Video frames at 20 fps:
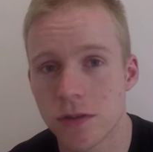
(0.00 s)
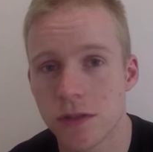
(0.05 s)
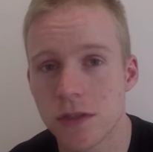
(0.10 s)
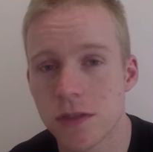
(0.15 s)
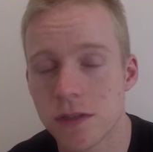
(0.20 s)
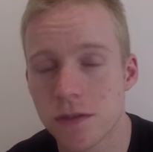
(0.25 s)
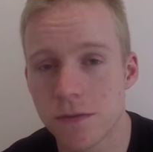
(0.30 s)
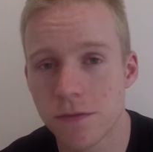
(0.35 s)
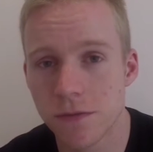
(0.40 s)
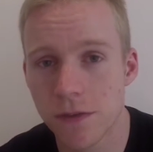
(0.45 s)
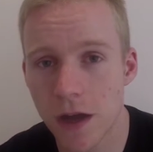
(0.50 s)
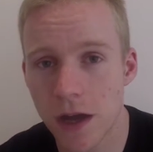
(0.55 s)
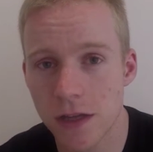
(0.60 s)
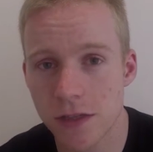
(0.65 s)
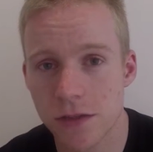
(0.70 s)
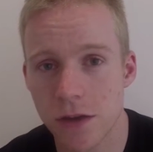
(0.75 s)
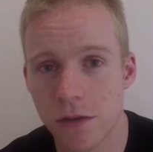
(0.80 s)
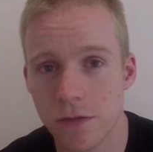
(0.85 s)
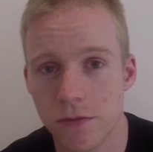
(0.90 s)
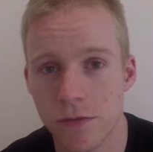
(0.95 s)
This is a
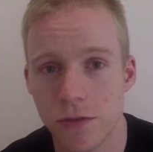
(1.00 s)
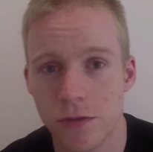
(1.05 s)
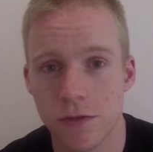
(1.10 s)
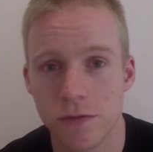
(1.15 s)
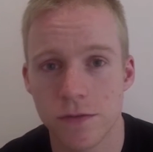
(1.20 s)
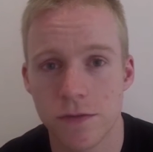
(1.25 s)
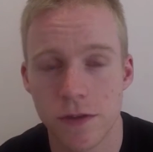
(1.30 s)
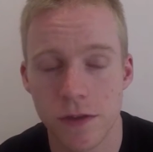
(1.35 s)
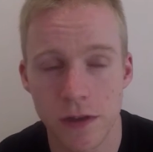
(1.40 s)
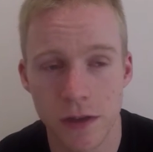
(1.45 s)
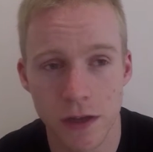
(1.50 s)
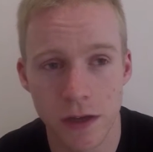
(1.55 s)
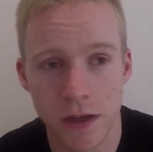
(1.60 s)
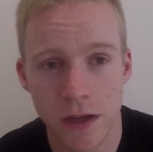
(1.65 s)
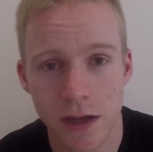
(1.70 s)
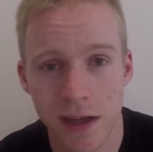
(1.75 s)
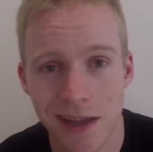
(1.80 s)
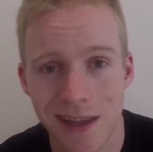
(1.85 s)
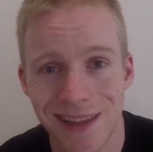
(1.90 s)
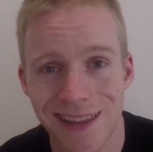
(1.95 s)
fast overview. For the
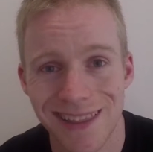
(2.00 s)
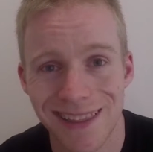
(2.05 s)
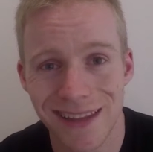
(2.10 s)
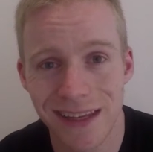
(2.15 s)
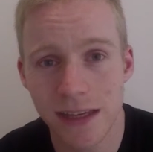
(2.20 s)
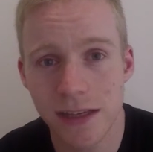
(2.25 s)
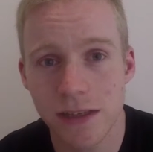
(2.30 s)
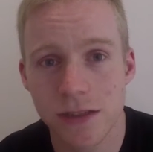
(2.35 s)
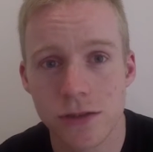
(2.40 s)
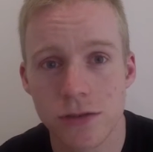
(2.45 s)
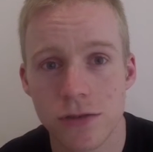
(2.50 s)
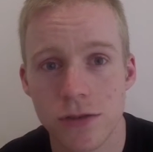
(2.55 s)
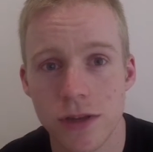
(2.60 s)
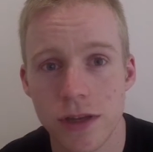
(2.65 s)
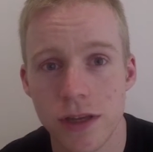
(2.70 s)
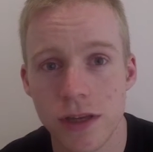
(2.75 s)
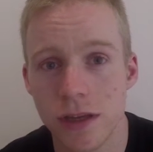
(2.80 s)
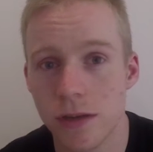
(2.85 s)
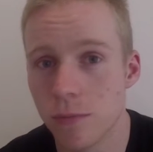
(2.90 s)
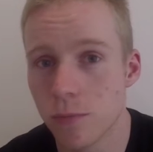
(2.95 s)
link to
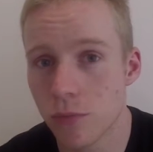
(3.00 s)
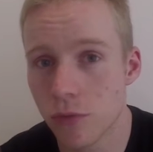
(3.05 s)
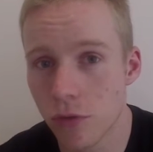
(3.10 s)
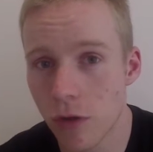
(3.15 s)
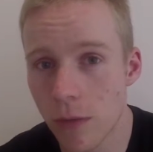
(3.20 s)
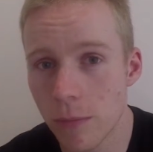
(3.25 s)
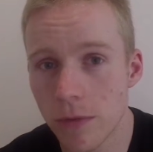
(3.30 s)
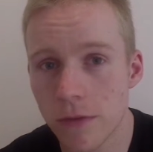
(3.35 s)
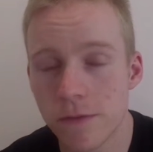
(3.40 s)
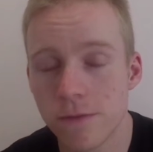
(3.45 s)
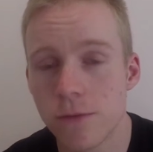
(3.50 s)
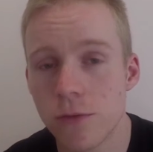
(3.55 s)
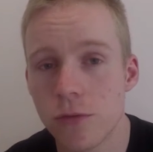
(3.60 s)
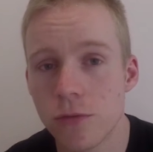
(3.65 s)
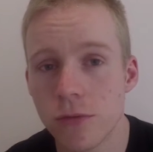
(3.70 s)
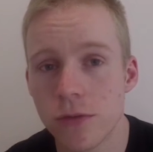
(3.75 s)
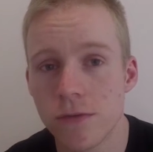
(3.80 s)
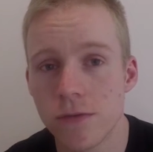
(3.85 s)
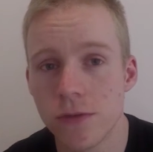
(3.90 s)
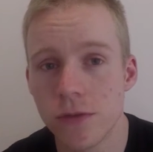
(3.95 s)
the proper full
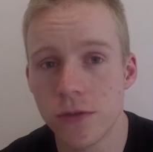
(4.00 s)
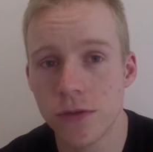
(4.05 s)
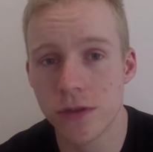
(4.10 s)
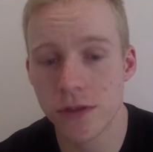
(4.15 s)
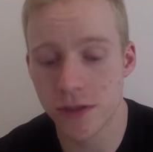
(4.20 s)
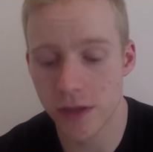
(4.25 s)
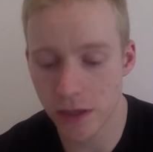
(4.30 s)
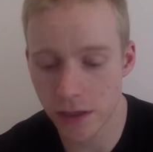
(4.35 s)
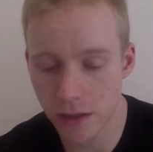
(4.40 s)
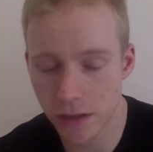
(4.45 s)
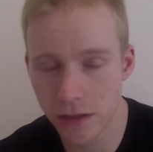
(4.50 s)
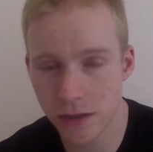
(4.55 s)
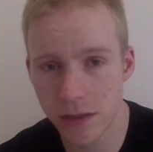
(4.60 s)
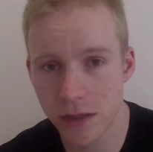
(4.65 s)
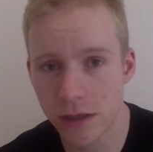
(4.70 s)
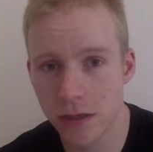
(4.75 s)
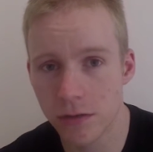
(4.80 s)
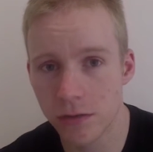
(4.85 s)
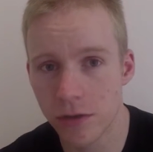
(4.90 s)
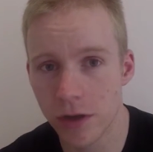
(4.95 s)
review that Decula
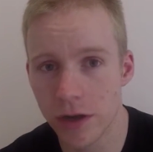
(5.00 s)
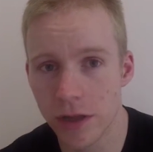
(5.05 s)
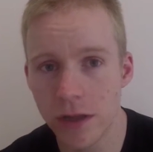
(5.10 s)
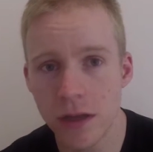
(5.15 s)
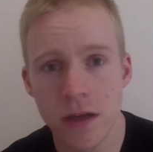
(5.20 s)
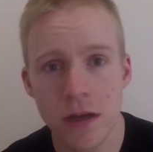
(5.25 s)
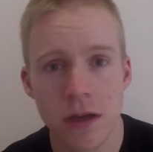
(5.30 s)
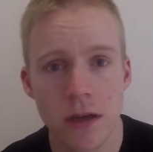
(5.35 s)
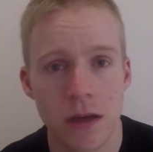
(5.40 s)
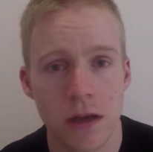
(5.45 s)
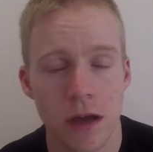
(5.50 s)
did already,